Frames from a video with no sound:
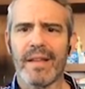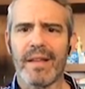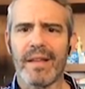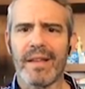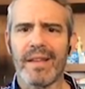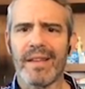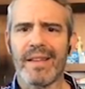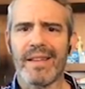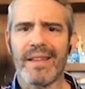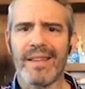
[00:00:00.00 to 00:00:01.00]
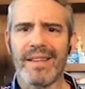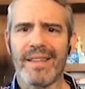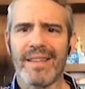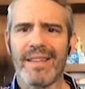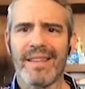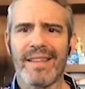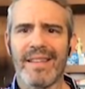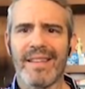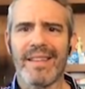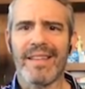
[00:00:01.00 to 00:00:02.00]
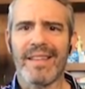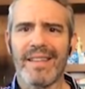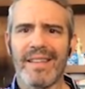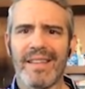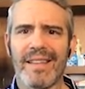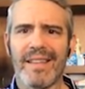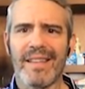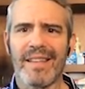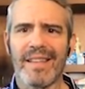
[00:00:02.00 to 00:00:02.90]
(silent)